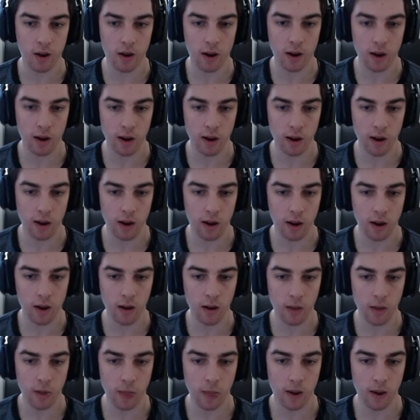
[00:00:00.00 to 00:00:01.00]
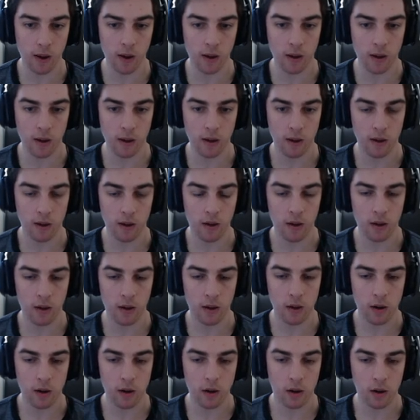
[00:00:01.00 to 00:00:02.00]

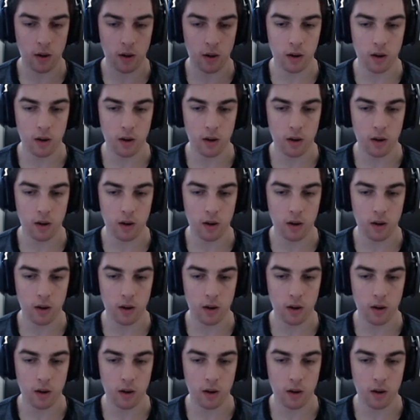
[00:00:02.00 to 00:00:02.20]
(no one is talking)